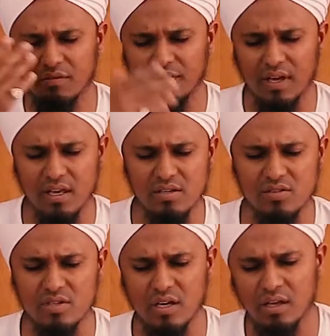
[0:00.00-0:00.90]
the
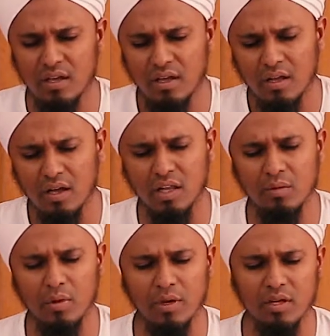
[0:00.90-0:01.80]
face, you say,
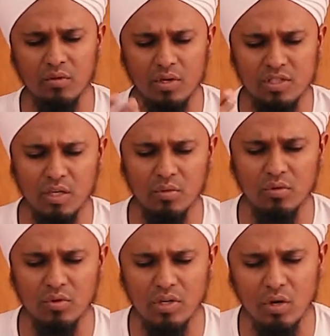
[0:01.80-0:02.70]
Allahumma bayyid wajhi
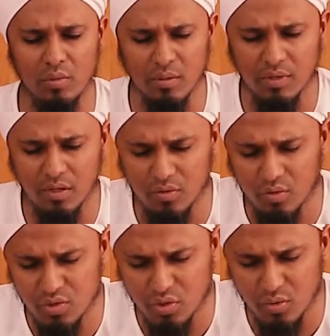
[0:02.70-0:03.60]
binurik yawma
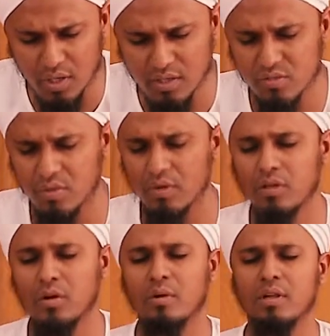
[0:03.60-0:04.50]
tabayyaddu wujuh wa la
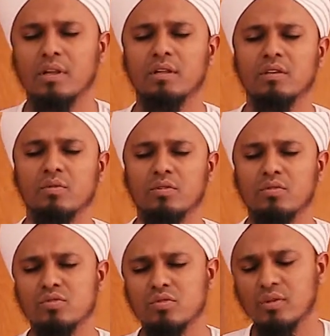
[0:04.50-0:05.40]
yawma alladhi
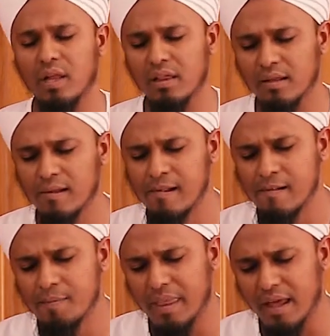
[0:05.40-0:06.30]
taswaddu wujuh, like that.
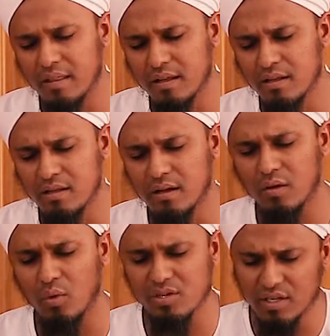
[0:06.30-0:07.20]
And then
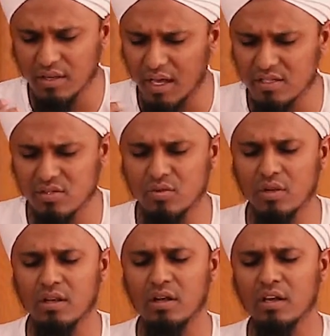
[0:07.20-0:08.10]
washing the hands also,
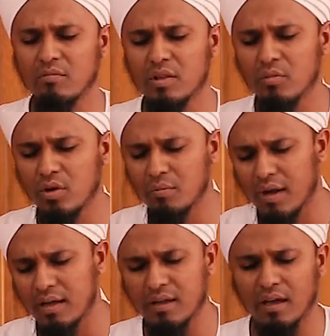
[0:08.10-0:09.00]
Allah, give me the book in
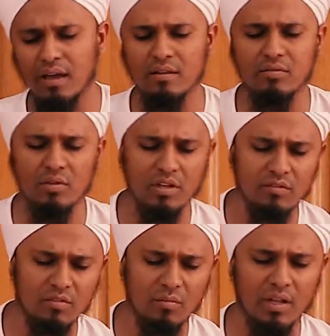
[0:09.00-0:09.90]
my right hand, do not
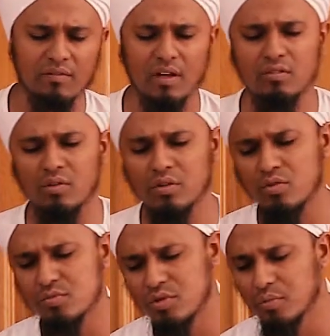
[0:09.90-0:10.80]
give it in my left hand, do not
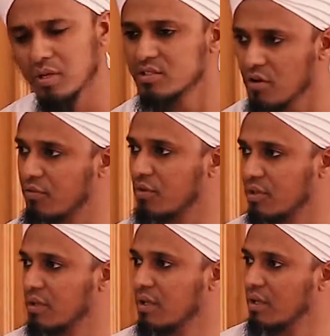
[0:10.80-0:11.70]
cause me to be, so
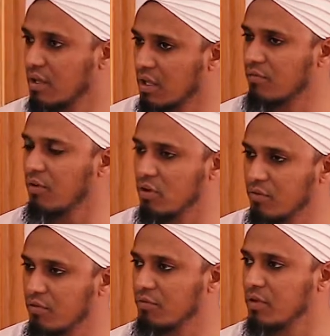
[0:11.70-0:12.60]
forth.
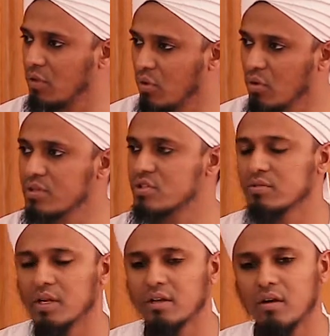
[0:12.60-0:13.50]
Fulfill all the
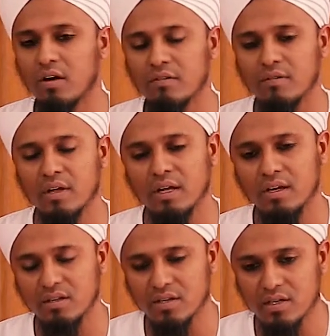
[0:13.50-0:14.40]
sunnah of
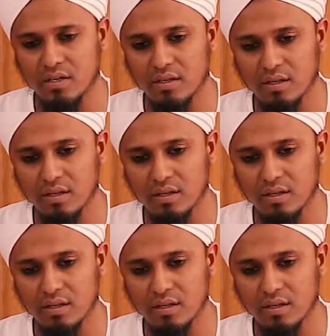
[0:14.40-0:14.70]
the